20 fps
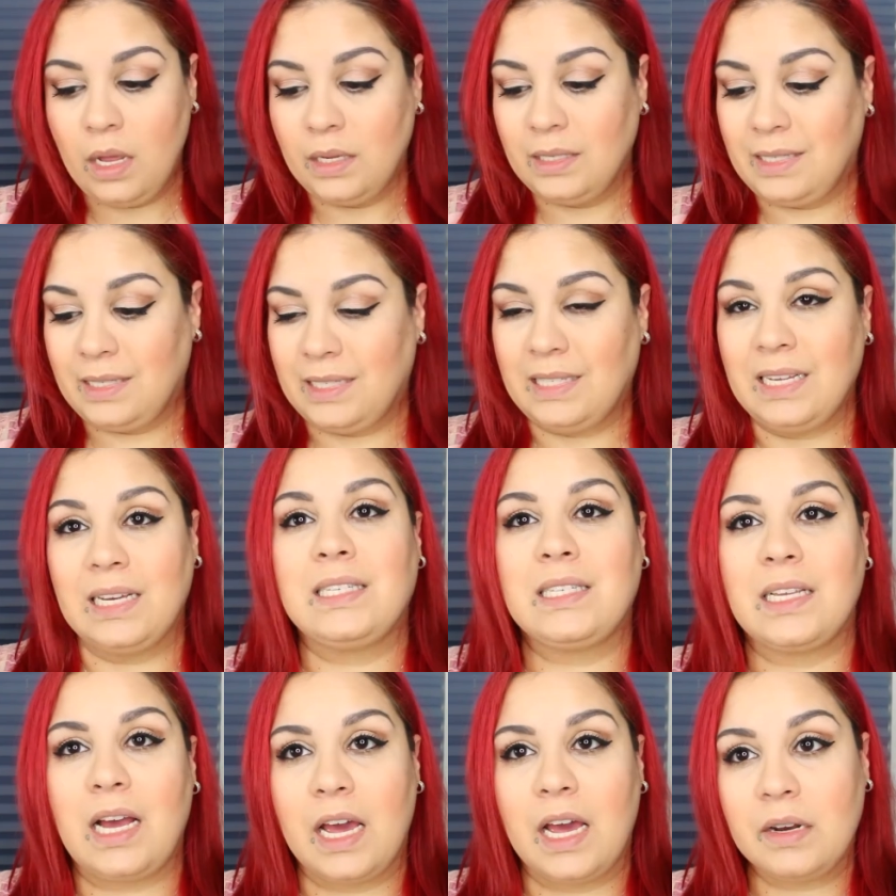
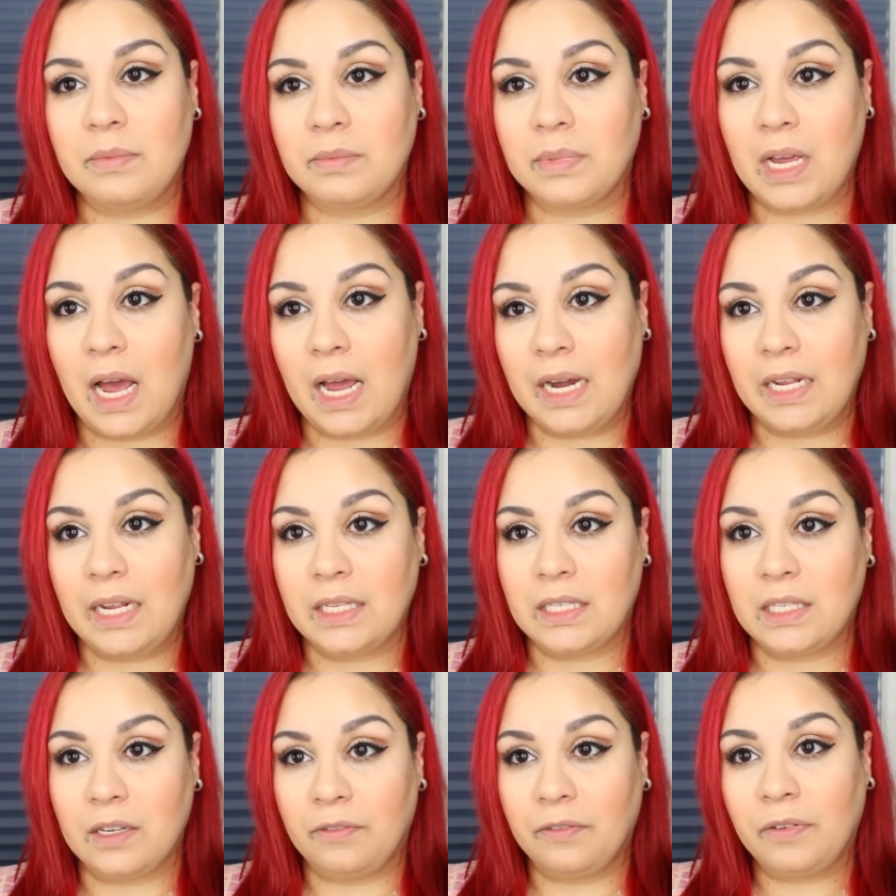6 items I
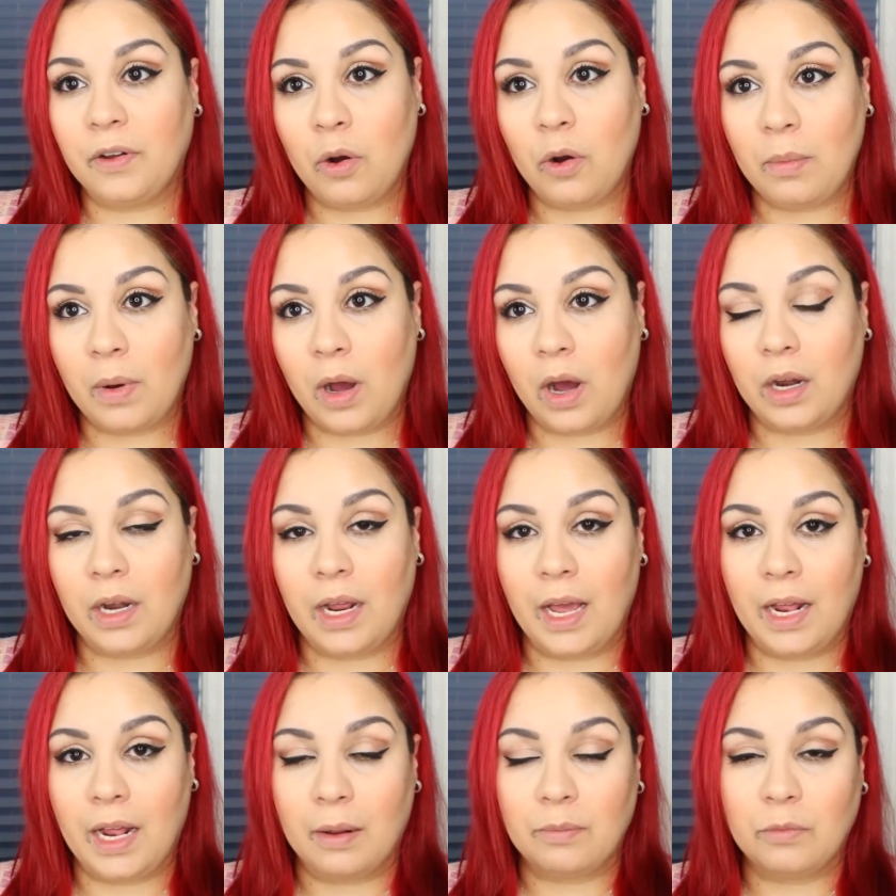need to film on,
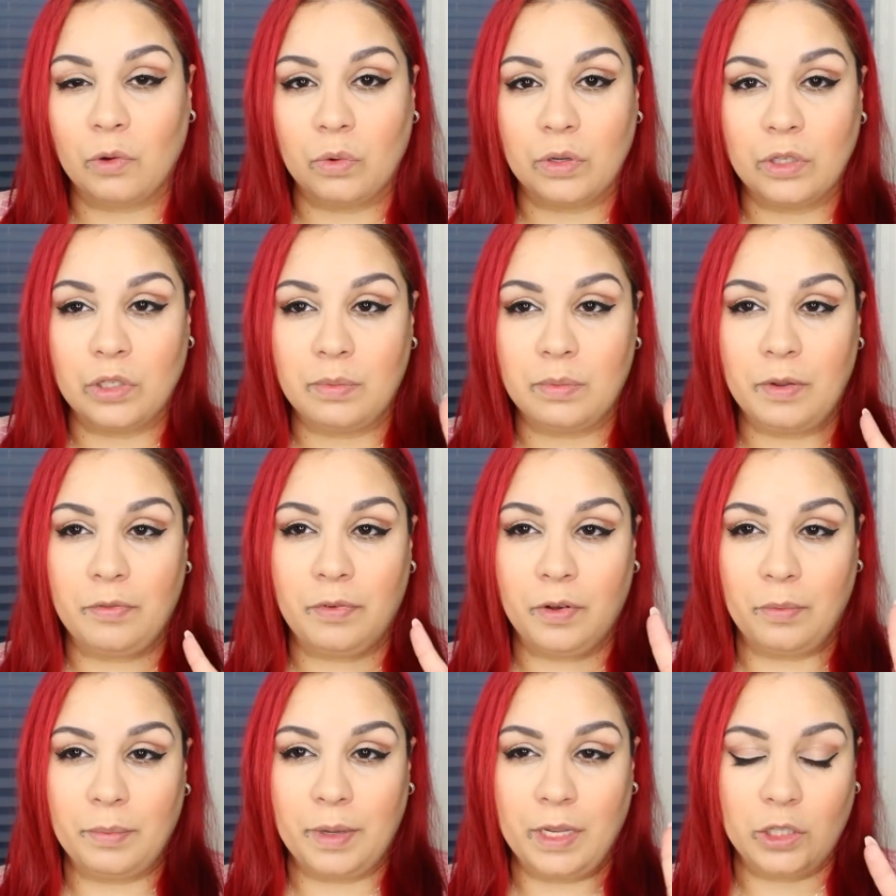and I'm going to be
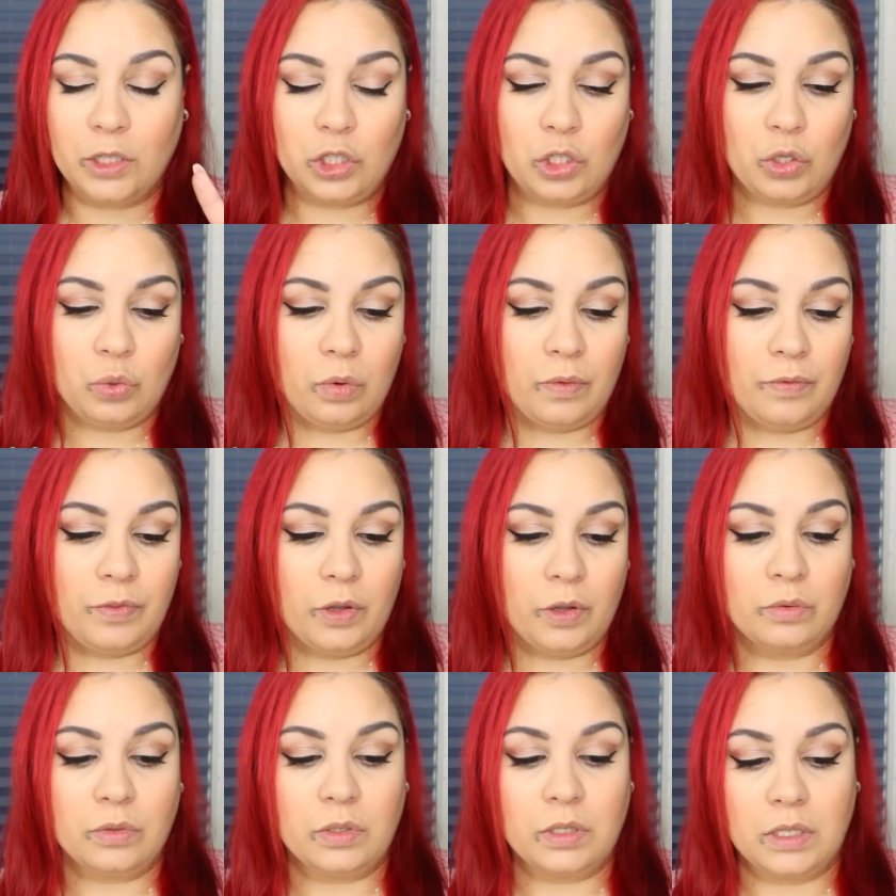filming 2 of
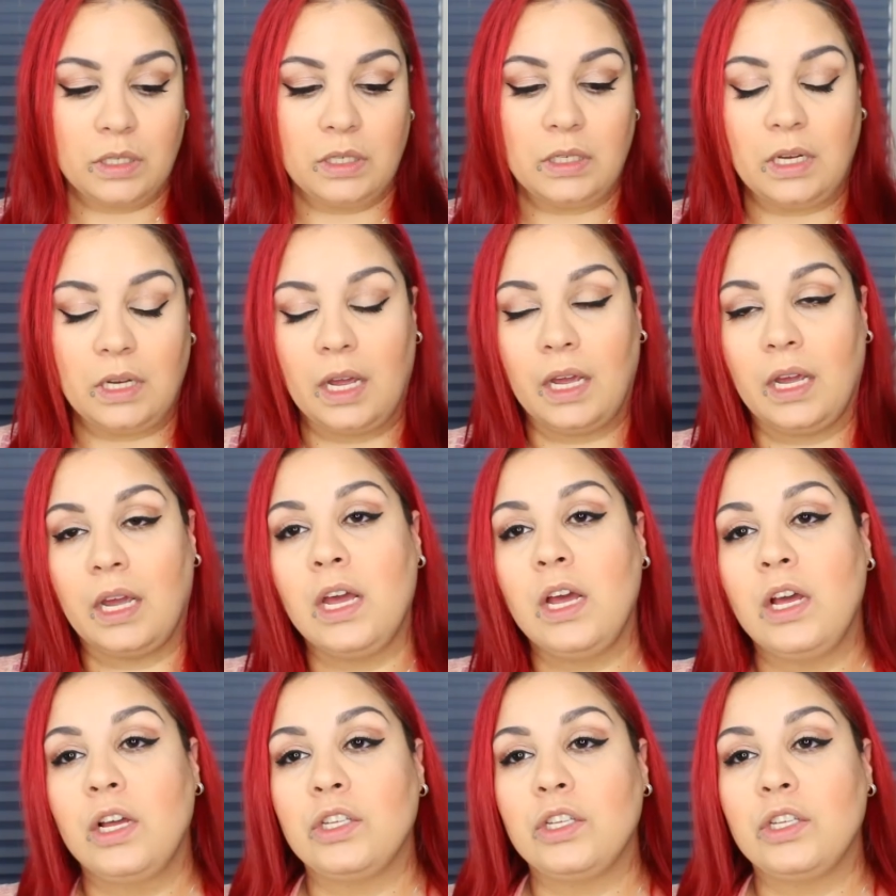those today.